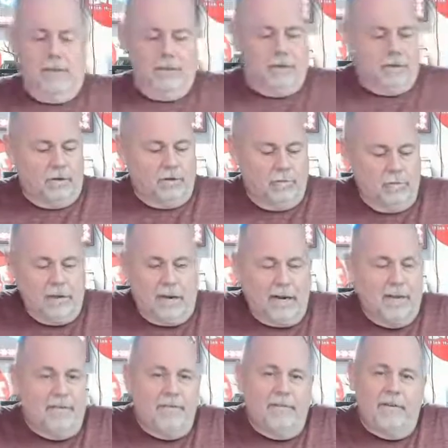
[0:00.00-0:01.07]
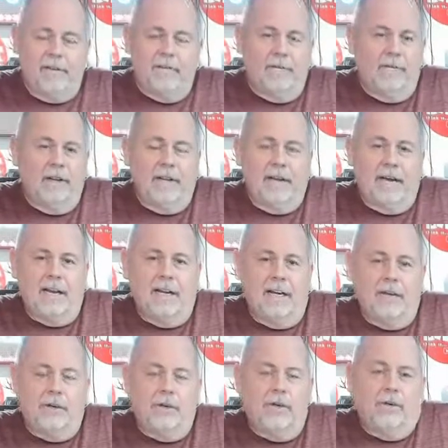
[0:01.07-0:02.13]
So, but I've never really had
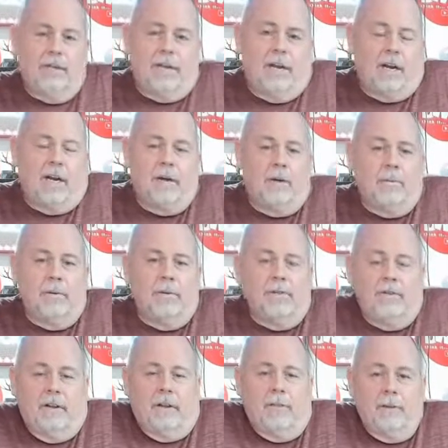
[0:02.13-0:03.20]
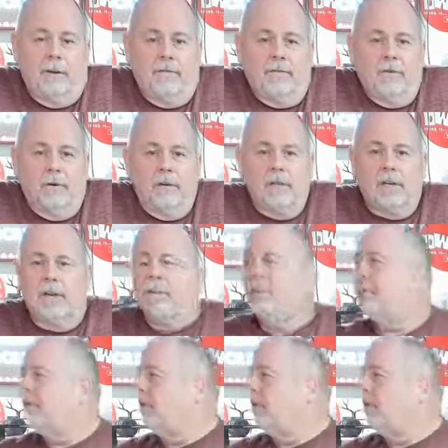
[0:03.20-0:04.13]
an issue. And then unopened filament, of course, I've